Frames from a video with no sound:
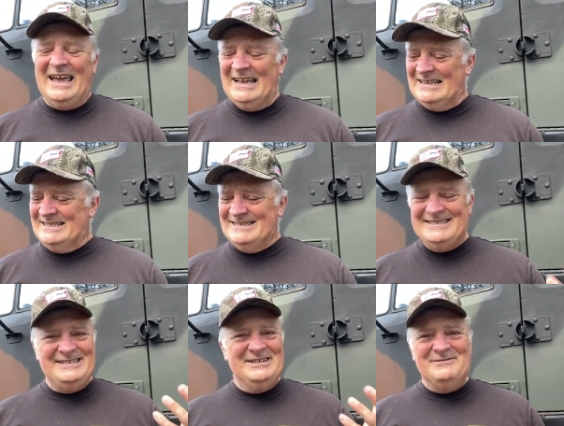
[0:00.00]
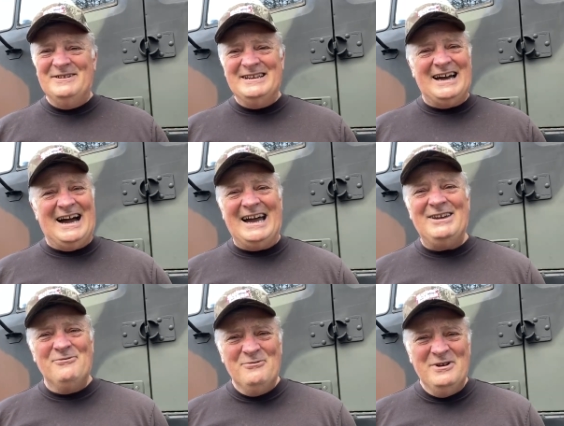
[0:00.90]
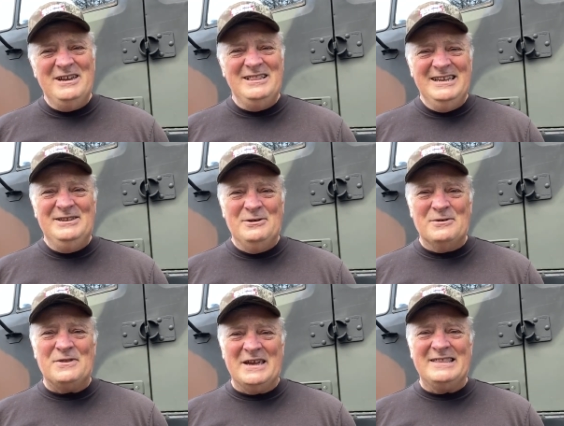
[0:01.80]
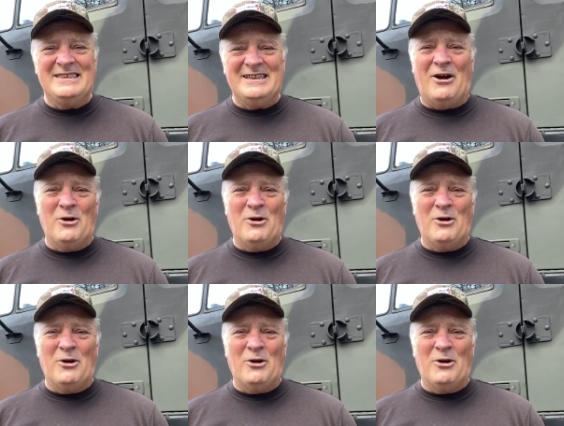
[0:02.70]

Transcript: And you know what? I really don't think that